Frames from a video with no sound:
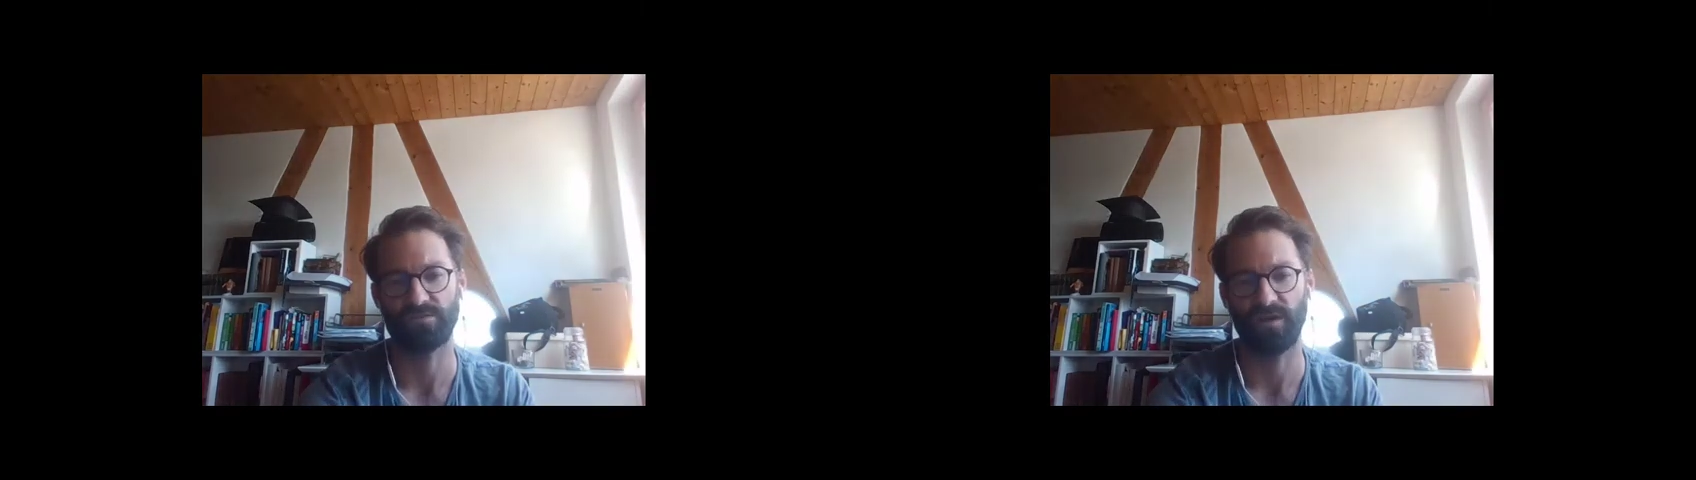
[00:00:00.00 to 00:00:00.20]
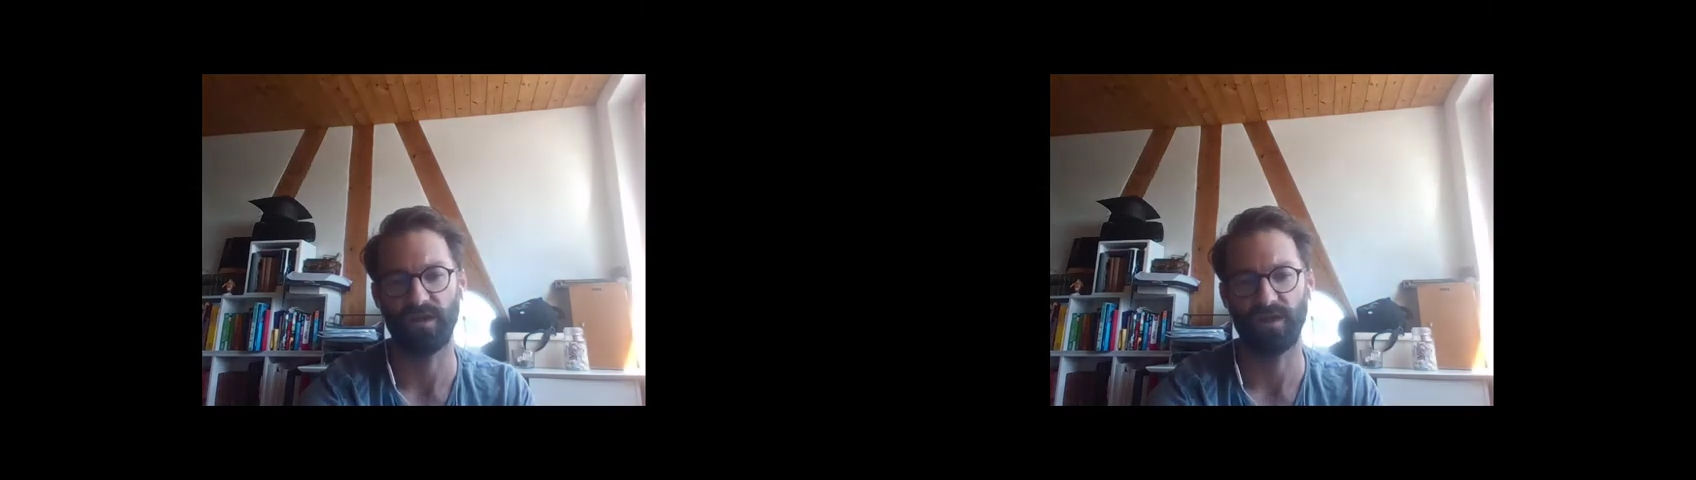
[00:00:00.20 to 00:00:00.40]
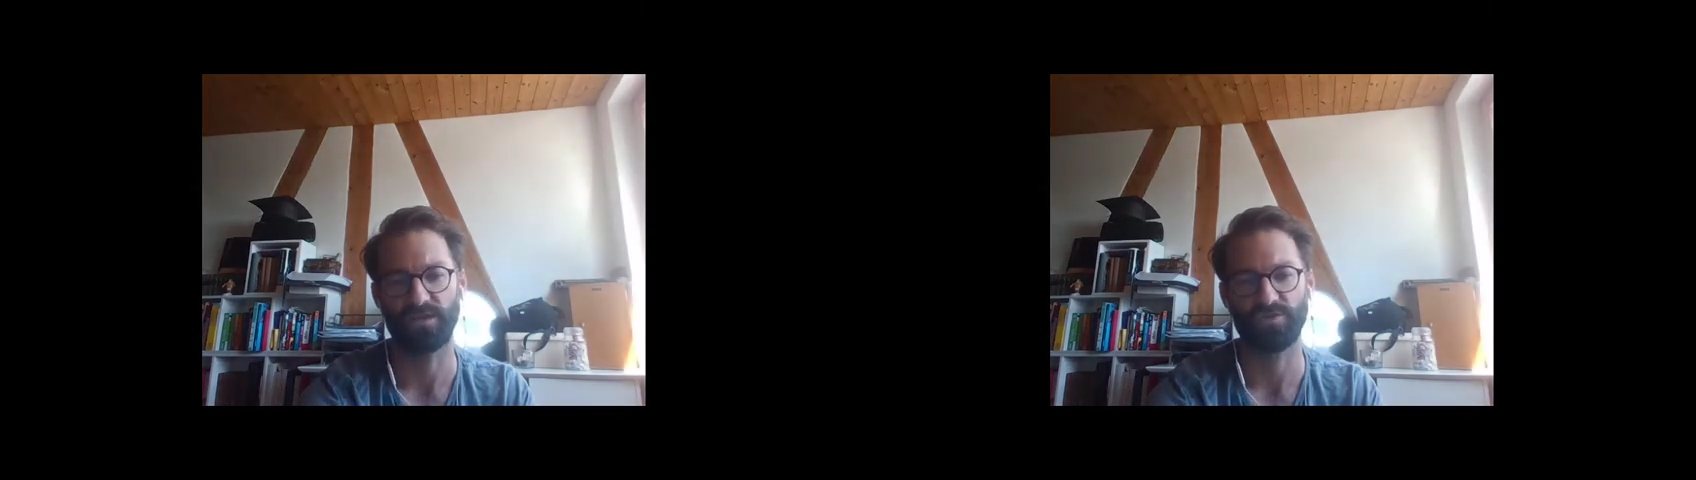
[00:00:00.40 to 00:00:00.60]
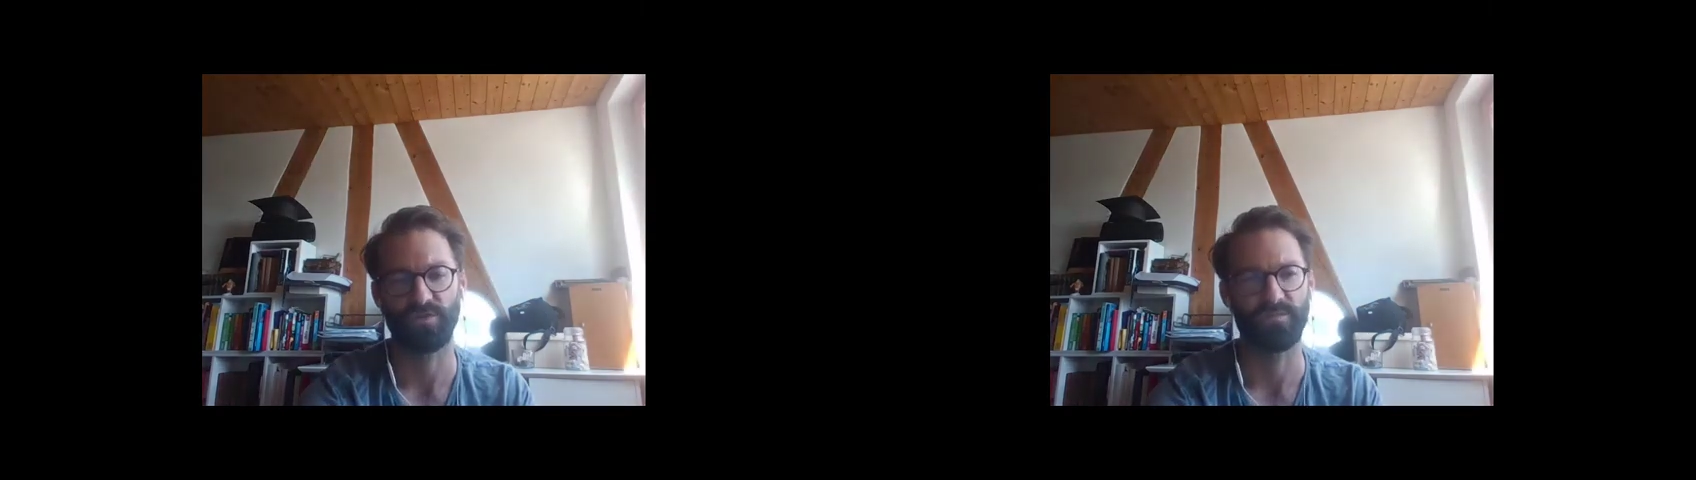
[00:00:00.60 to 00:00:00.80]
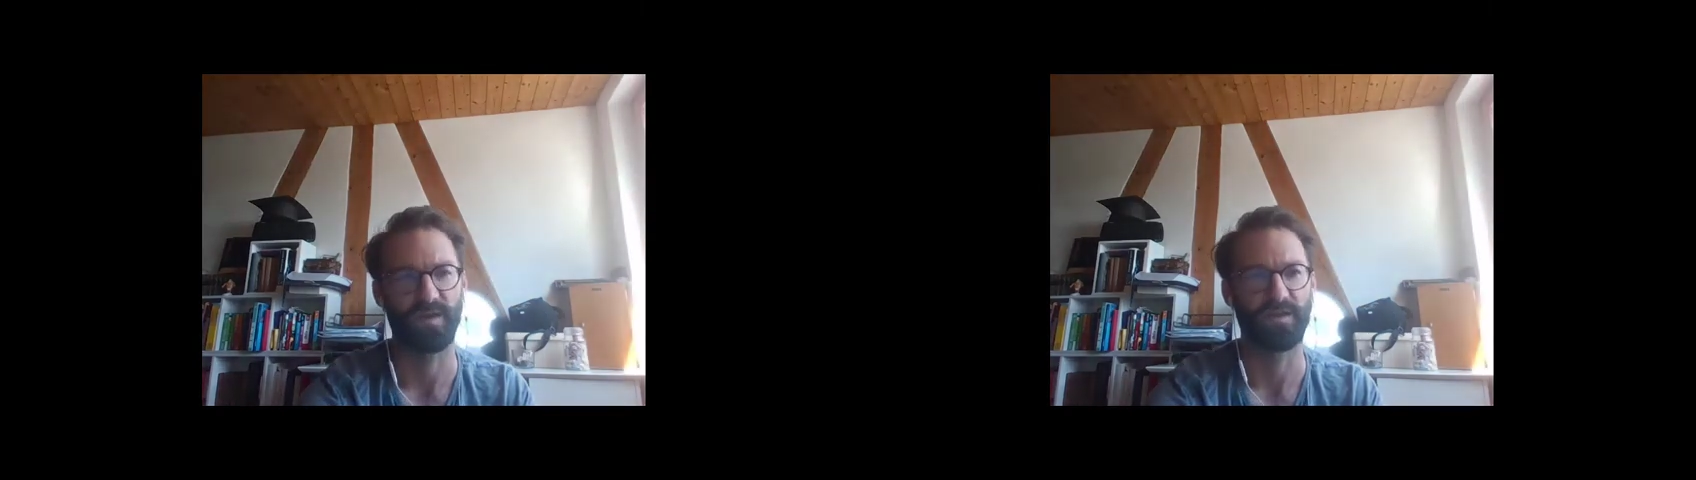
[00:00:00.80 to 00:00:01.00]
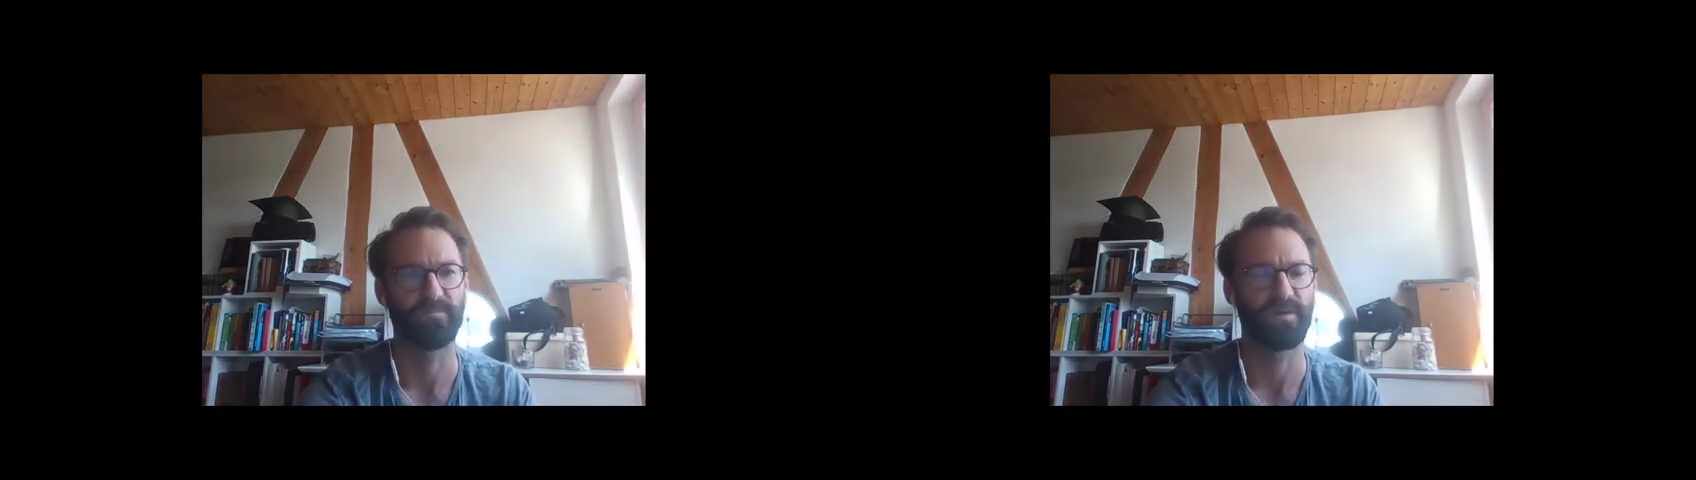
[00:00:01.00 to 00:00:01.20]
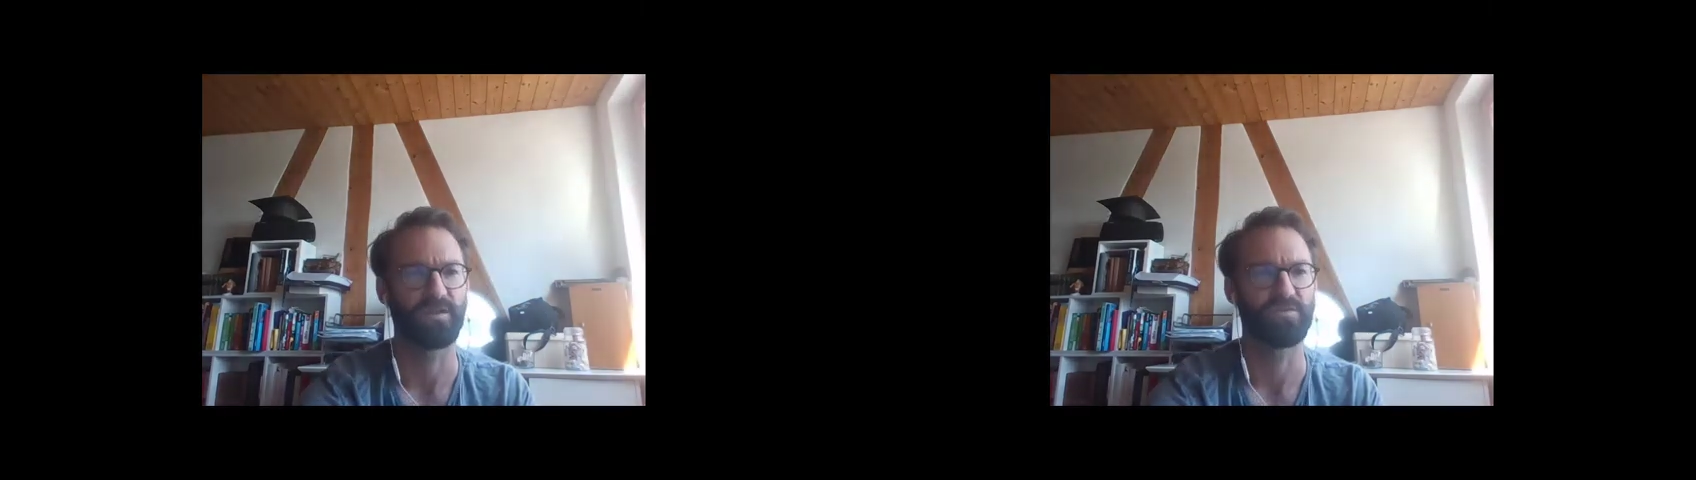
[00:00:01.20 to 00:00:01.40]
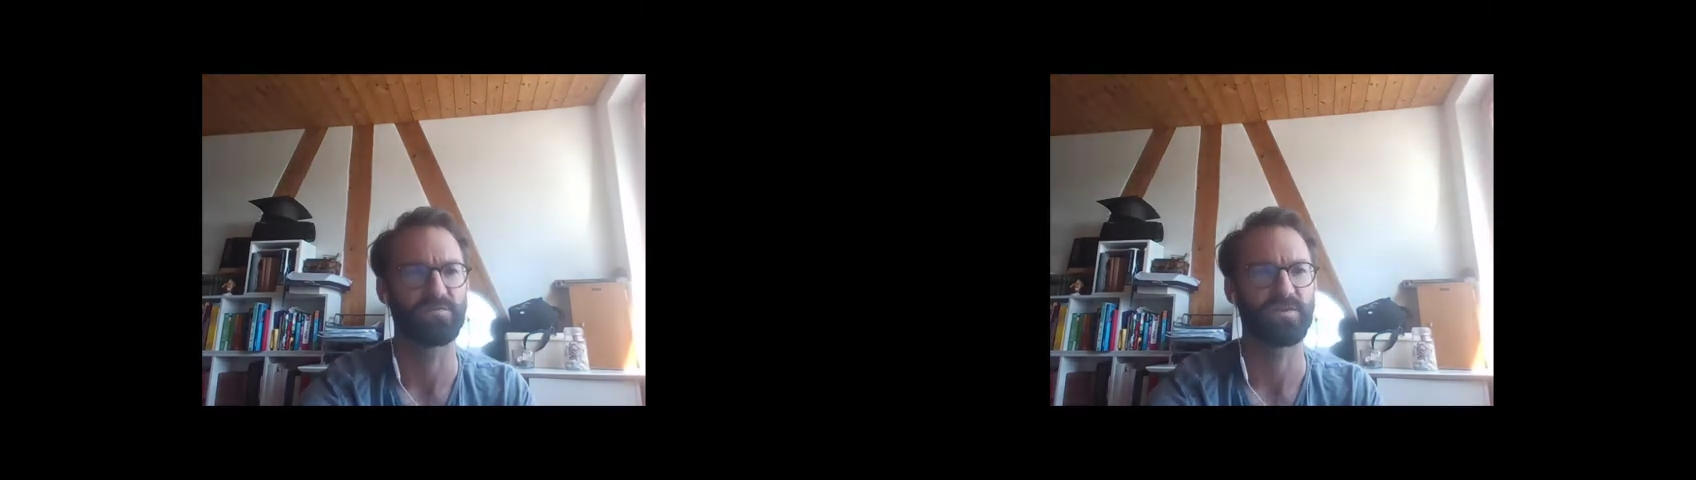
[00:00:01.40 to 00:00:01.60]
So I can kind of join my
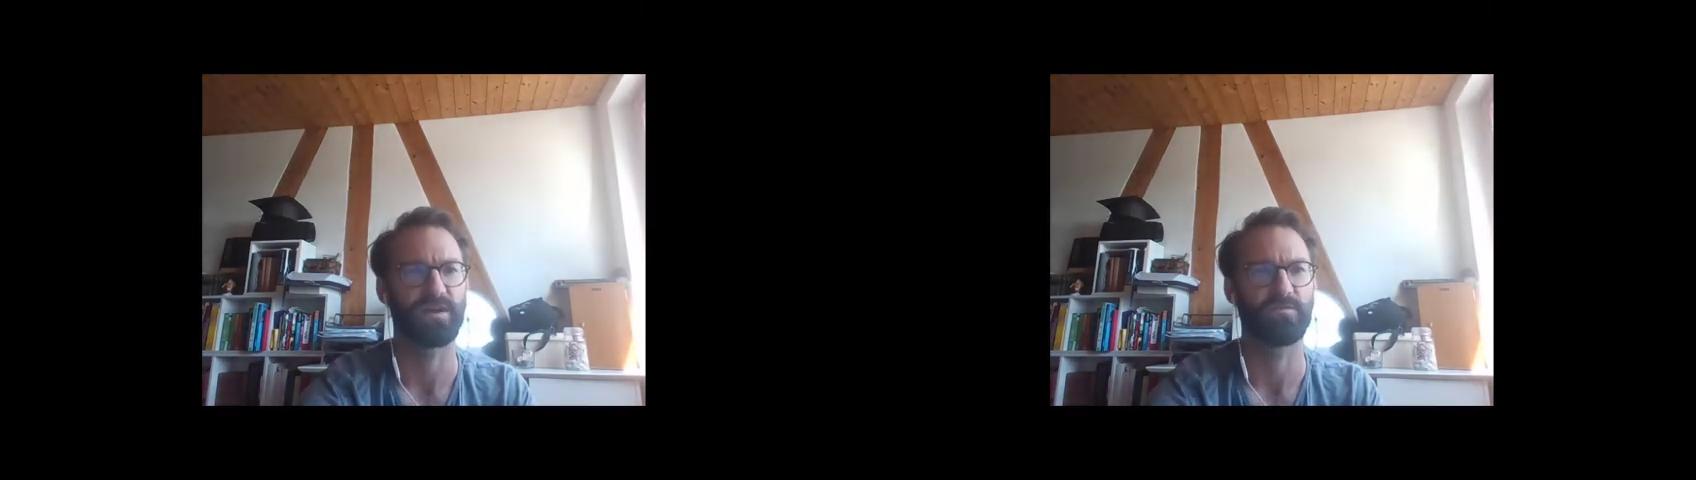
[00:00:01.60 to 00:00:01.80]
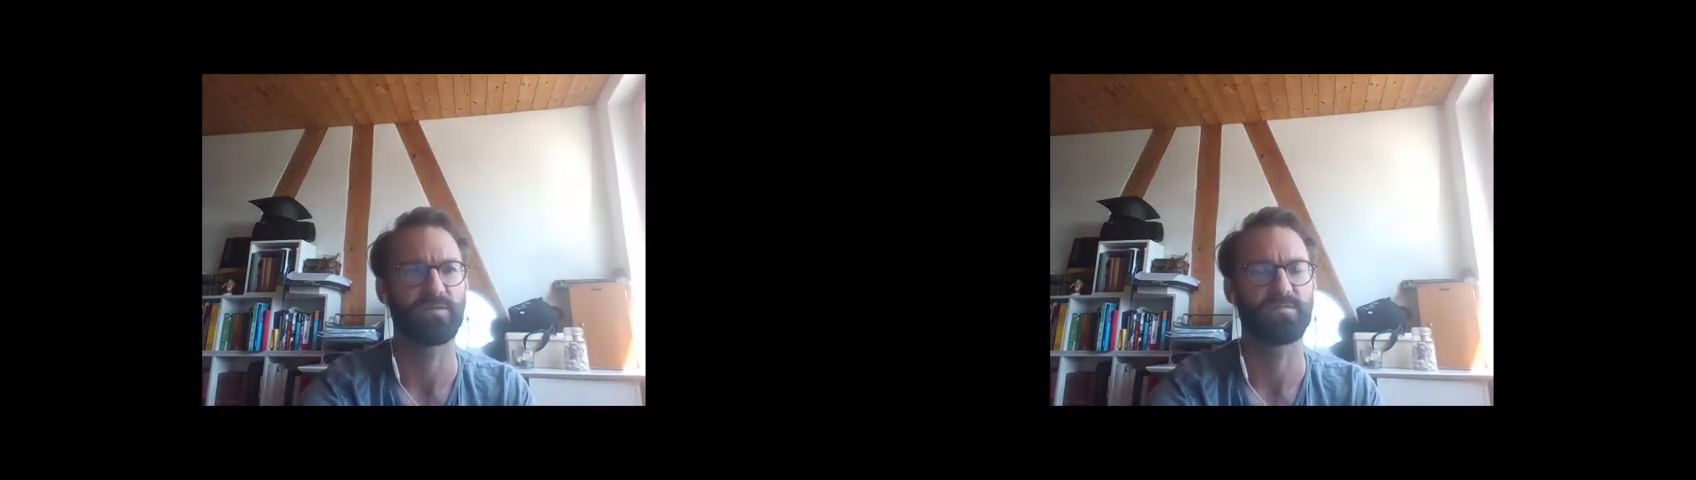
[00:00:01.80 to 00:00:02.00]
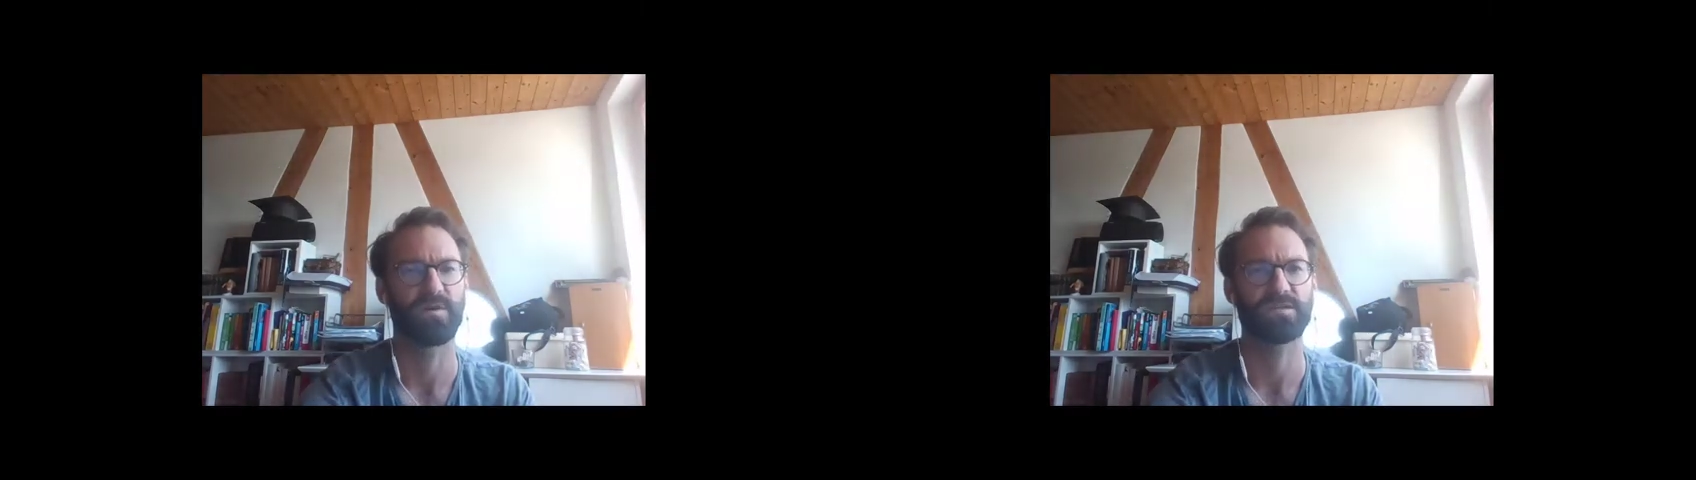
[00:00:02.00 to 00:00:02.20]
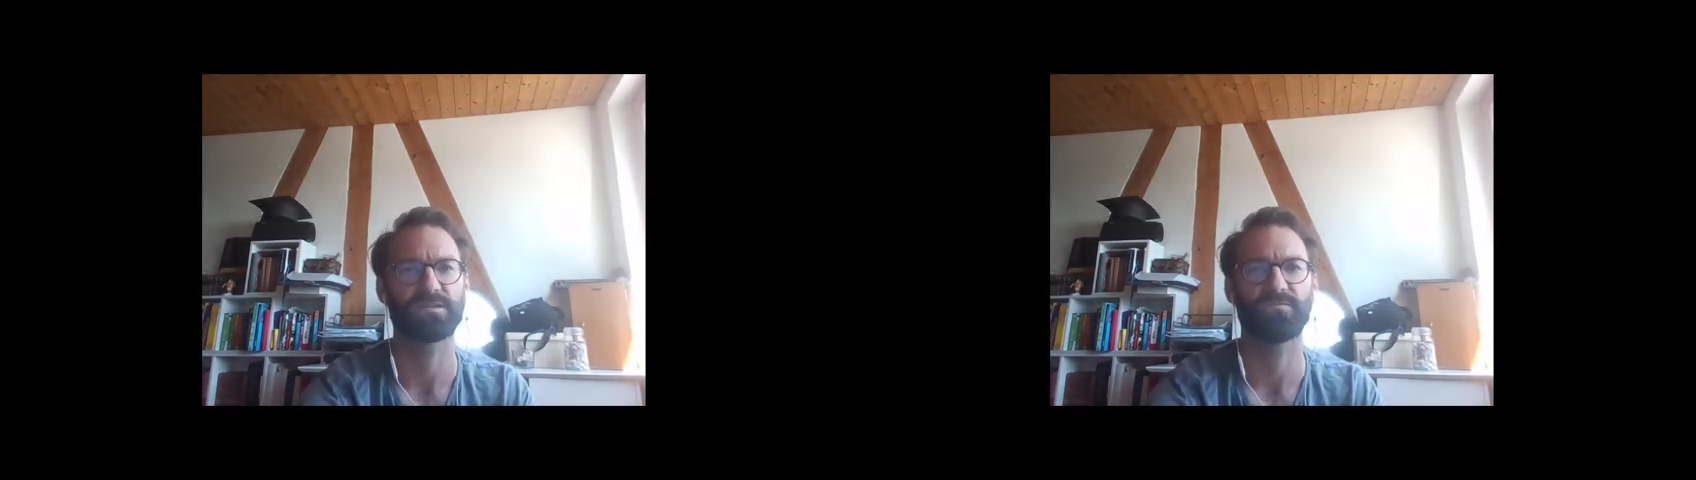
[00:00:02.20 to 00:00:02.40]
YouTube channel with the Moxy